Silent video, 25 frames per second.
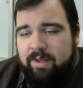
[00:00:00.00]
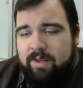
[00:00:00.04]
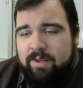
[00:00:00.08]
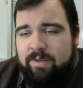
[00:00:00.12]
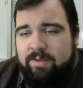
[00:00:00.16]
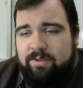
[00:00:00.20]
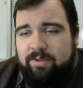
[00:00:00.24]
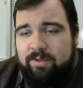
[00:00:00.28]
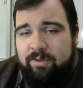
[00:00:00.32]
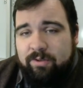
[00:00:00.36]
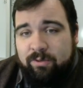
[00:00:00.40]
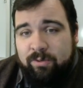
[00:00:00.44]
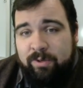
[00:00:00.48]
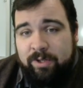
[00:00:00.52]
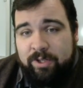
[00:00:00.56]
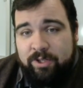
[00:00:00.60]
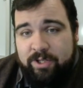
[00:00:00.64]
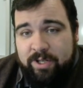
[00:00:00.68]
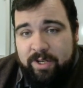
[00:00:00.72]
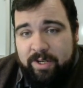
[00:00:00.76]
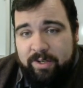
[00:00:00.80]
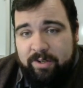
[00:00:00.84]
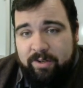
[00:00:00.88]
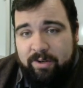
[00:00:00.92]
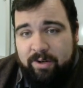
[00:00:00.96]
So a quick
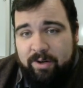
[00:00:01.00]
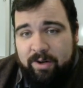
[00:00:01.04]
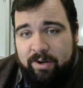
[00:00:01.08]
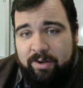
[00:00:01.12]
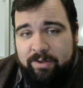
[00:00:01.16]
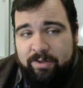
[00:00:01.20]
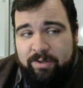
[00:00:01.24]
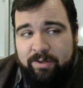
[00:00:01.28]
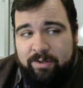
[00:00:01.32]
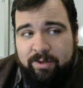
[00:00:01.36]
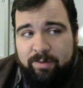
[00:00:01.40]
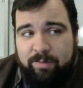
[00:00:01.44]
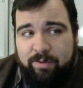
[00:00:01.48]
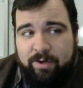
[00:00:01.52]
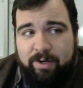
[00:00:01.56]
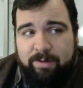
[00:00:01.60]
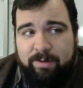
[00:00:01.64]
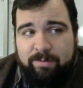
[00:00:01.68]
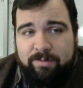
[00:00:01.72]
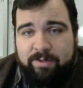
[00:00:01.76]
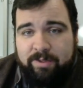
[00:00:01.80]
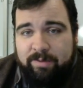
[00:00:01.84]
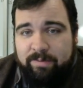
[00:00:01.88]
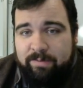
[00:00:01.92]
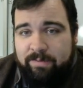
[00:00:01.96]
check on your
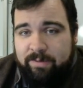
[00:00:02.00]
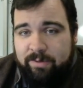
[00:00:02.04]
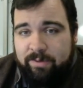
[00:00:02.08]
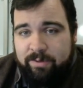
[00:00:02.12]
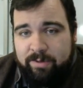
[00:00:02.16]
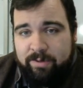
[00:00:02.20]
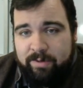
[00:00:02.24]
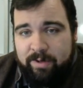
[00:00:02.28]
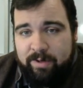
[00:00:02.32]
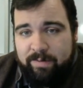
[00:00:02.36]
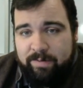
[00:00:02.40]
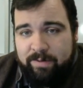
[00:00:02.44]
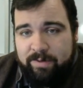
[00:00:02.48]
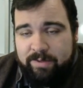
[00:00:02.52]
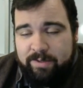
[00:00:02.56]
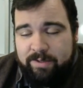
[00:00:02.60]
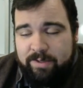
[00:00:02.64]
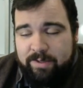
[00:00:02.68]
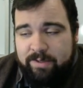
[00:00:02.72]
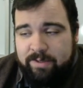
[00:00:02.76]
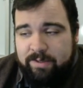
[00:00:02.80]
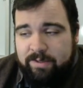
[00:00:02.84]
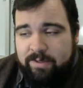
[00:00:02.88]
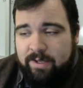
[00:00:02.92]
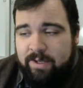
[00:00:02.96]
problems in future
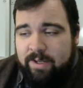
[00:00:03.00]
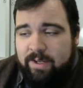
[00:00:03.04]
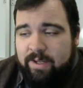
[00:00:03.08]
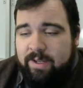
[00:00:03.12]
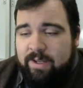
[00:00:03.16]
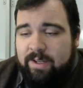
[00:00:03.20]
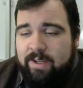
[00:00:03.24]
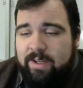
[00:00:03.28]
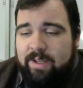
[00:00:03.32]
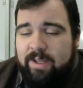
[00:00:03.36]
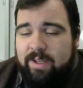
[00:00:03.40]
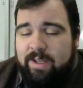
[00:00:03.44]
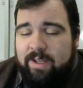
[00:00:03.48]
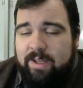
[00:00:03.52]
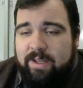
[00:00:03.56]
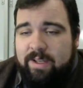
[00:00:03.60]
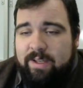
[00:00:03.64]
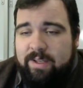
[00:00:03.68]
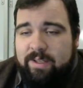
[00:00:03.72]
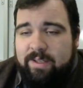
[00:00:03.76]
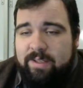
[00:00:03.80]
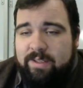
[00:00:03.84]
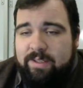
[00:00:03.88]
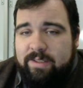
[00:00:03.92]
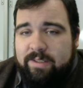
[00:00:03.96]
references
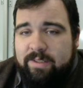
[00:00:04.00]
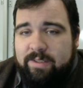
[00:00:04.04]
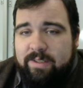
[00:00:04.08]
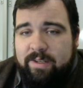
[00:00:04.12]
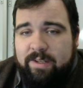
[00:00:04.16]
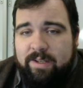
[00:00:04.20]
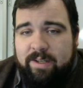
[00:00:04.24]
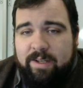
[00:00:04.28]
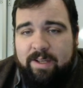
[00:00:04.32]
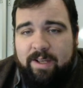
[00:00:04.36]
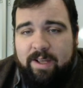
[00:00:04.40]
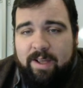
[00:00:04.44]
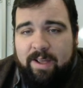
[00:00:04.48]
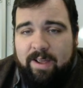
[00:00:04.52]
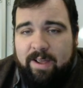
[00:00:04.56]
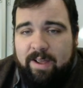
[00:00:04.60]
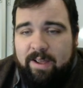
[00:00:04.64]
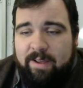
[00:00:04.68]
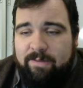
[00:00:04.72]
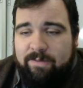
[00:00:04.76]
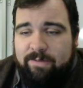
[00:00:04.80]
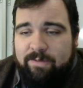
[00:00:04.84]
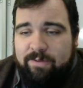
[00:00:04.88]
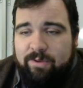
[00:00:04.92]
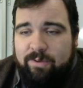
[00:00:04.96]
is
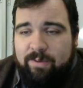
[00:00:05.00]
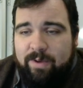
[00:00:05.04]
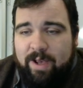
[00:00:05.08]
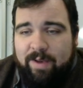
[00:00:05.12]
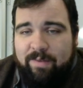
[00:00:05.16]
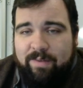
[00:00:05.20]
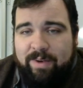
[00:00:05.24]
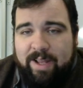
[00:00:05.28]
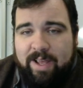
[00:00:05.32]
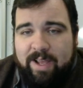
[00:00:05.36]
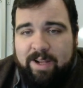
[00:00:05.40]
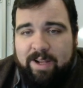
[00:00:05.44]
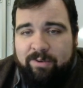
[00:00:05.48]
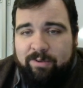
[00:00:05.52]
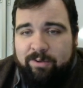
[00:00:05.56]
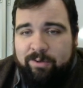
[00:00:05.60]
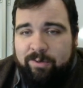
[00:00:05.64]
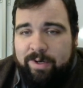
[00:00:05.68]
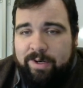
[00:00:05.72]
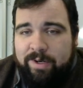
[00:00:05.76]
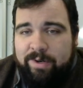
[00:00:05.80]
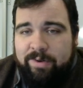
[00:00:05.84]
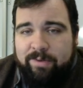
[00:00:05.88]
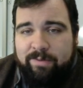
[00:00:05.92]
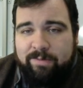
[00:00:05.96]
if you have an angle
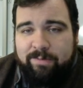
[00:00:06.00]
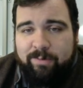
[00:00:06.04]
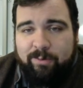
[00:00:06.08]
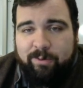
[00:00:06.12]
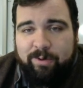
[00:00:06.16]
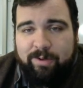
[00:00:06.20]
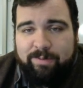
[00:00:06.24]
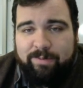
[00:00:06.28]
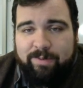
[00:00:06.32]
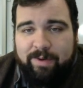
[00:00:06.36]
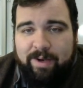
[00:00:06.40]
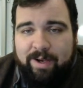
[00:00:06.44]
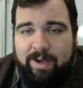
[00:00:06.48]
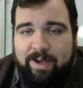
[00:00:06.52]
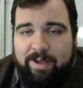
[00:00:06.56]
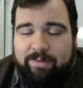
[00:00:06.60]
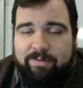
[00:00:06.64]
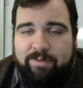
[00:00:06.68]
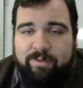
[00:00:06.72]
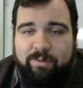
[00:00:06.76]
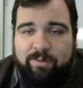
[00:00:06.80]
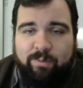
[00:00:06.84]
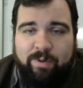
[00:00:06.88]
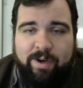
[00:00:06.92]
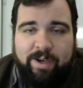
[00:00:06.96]
greater than 45,
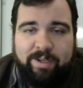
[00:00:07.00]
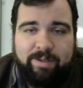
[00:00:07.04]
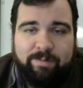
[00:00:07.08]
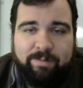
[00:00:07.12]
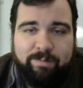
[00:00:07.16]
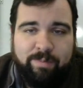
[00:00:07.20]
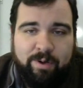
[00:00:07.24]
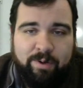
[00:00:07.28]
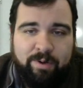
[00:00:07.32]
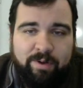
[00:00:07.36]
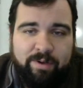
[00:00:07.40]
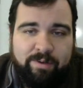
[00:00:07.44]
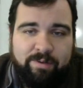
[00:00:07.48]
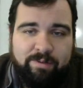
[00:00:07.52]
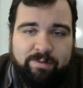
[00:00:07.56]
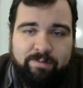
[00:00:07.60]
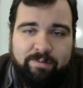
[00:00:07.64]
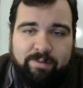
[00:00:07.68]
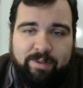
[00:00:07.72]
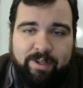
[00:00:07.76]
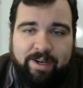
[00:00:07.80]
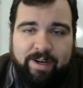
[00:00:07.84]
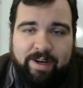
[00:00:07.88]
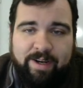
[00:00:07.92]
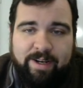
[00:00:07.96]
your y component,
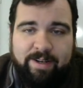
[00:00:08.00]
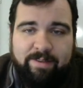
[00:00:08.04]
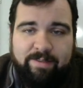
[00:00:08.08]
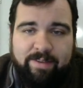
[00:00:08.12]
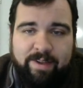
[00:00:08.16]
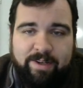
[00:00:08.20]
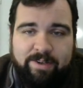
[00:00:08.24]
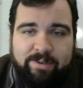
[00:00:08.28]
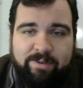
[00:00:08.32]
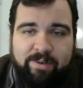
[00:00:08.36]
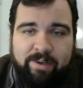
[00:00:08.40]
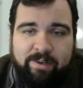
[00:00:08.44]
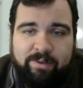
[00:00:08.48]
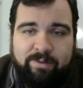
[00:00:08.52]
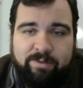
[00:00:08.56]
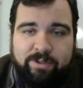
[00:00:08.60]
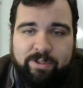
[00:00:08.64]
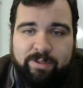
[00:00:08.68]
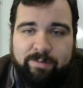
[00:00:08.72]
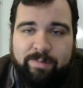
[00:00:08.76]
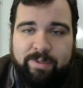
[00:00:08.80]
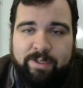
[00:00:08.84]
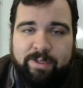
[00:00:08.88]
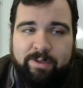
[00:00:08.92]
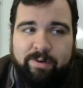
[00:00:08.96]
the height of that triangle,
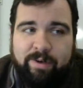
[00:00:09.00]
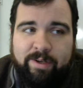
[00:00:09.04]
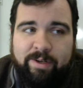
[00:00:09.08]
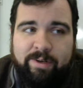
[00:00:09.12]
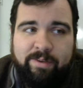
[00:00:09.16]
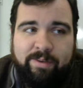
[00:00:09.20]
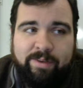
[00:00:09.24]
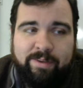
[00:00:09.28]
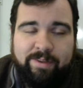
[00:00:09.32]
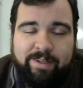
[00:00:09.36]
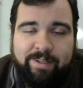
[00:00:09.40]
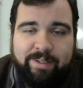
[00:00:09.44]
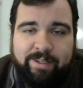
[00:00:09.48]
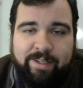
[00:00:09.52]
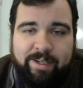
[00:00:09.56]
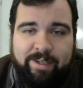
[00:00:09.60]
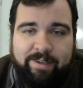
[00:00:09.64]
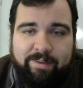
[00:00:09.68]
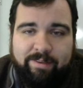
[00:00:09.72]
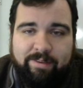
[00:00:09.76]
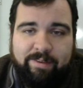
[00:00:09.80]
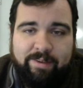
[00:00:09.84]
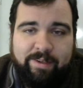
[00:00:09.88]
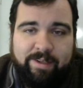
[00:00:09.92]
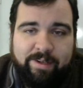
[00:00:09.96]
should be greater than the
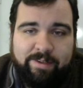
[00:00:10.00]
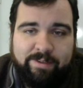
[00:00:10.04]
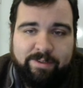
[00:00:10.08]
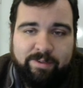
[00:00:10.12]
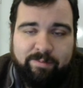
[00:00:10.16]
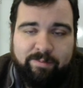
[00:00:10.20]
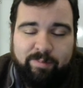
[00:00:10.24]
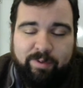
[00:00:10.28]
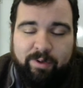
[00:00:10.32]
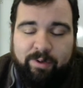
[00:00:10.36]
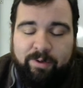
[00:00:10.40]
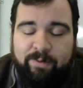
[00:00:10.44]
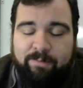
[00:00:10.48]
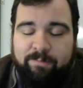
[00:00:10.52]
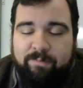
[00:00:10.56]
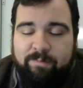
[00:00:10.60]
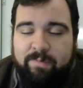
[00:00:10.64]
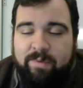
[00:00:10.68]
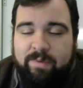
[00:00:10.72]
length, the x component.